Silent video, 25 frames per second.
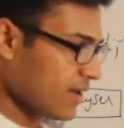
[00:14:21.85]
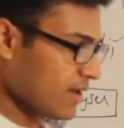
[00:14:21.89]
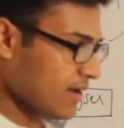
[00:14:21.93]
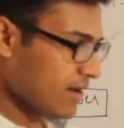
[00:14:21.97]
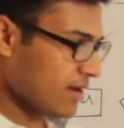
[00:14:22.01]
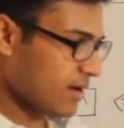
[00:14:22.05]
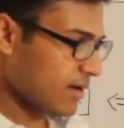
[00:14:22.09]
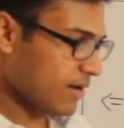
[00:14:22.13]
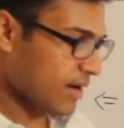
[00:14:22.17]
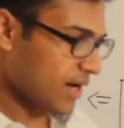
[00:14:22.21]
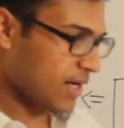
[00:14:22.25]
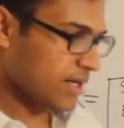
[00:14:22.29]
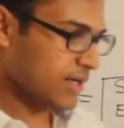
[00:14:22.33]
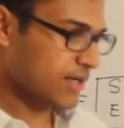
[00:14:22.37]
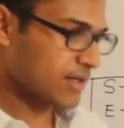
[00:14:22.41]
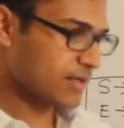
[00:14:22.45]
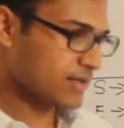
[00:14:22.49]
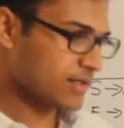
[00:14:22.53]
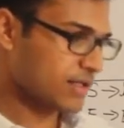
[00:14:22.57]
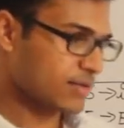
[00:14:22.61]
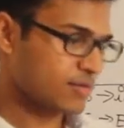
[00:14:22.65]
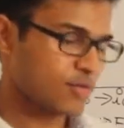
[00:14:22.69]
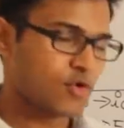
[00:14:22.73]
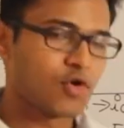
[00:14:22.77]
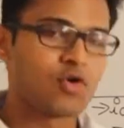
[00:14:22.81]
writing
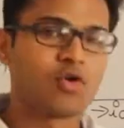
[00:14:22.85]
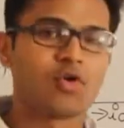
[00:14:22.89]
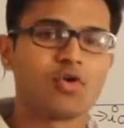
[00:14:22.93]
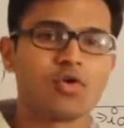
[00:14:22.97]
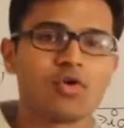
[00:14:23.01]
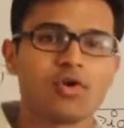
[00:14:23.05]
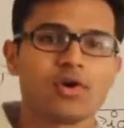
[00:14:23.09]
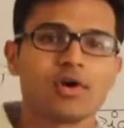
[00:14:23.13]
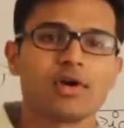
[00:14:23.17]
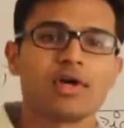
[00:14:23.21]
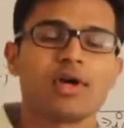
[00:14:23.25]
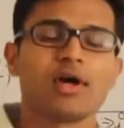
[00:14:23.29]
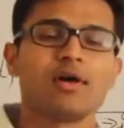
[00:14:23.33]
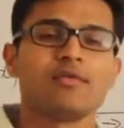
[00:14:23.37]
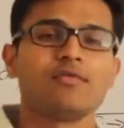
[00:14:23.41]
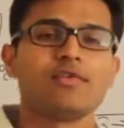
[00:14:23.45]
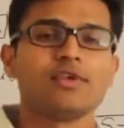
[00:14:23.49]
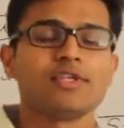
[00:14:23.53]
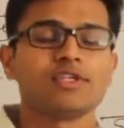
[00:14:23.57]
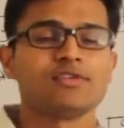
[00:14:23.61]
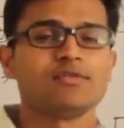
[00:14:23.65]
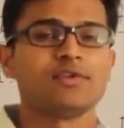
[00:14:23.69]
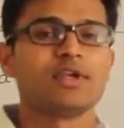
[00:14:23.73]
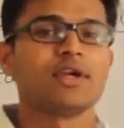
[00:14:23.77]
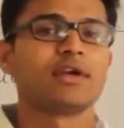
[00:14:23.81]
some code
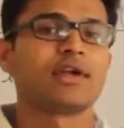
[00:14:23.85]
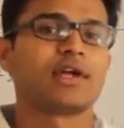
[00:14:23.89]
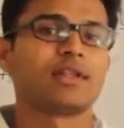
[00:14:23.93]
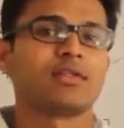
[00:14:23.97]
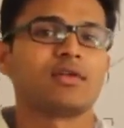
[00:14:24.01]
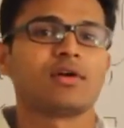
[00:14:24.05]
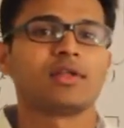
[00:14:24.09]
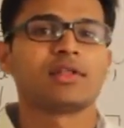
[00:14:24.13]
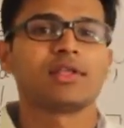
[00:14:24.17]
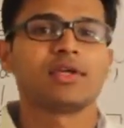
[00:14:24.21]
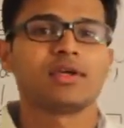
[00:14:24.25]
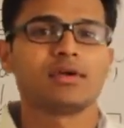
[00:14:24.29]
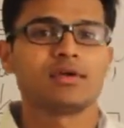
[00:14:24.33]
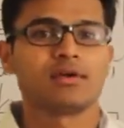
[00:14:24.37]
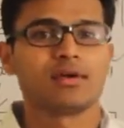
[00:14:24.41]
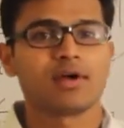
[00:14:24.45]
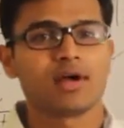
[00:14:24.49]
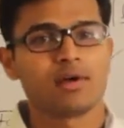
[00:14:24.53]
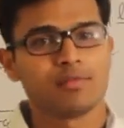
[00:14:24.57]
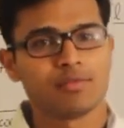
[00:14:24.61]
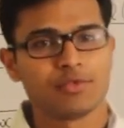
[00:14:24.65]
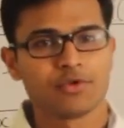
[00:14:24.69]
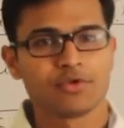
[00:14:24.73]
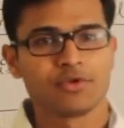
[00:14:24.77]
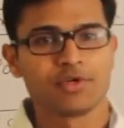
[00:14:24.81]
which will run on a
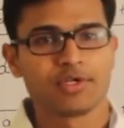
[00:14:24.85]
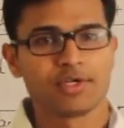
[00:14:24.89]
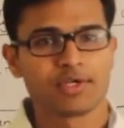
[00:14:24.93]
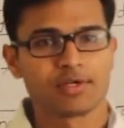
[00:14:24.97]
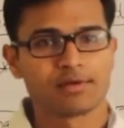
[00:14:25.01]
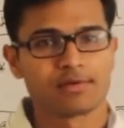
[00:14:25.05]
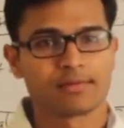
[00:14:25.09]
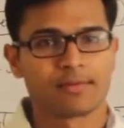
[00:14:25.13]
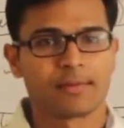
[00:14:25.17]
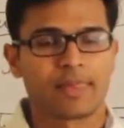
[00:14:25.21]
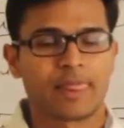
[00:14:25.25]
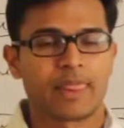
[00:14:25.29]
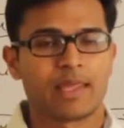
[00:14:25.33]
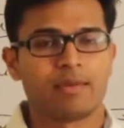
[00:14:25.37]
computer,